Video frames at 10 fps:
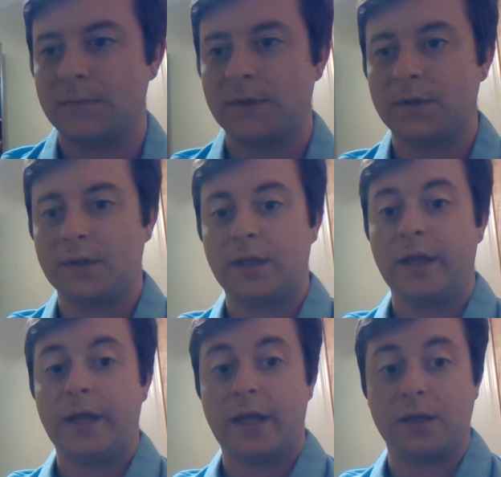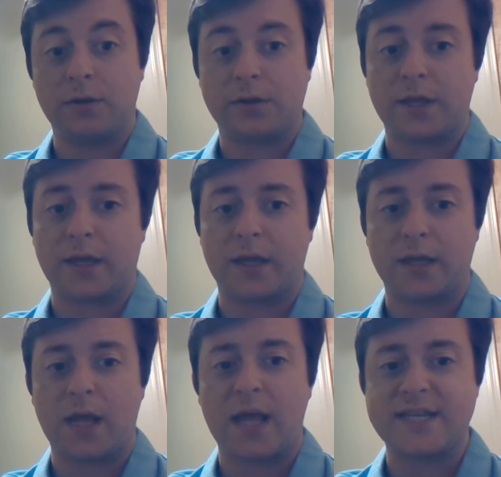It looks like
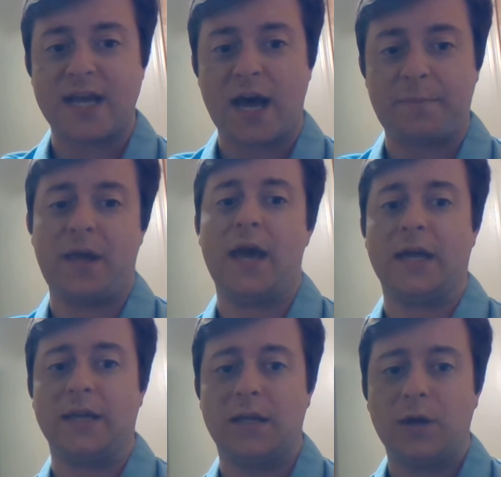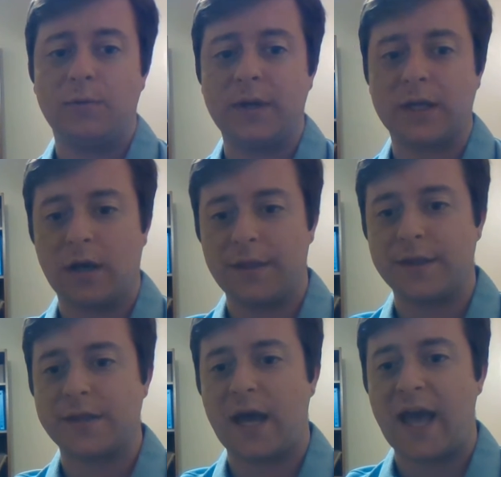a top hat. We call
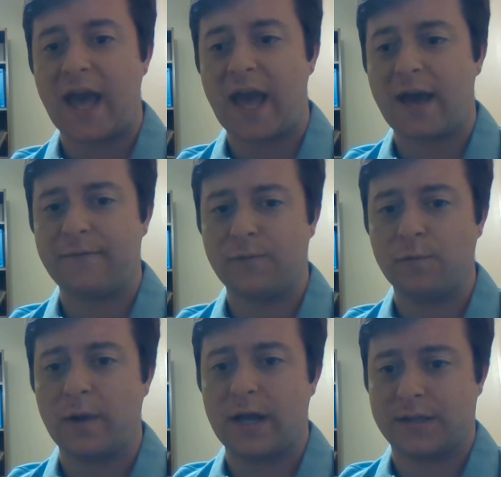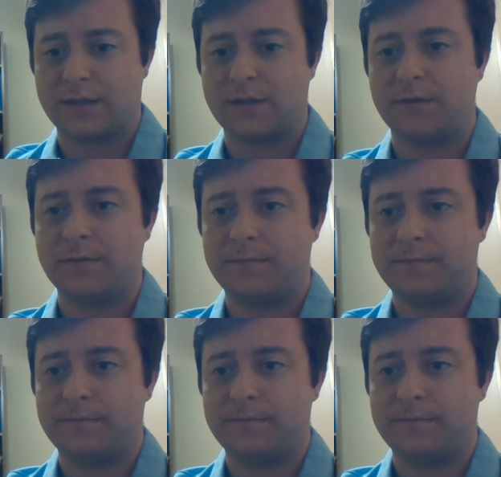this a half rest.